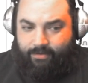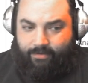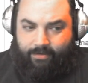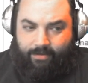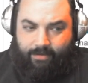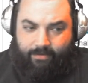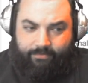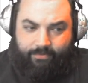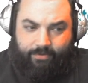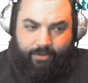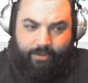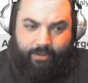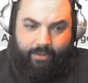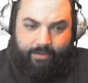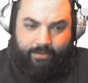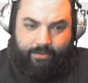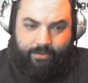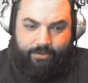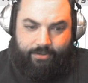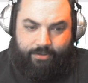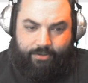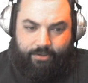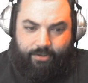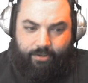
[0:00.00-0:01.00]
are covering it
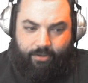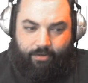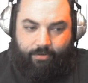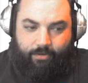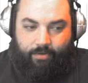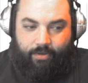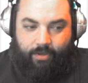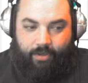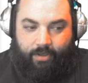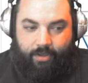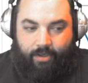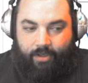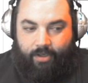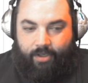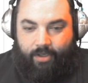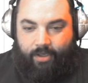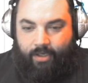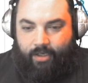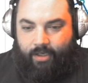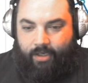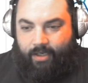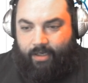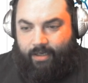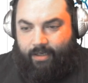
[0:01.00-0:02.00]
to show
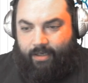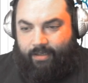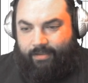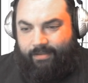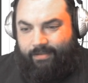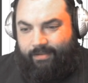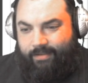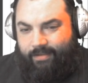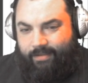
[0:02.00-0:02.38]
uh,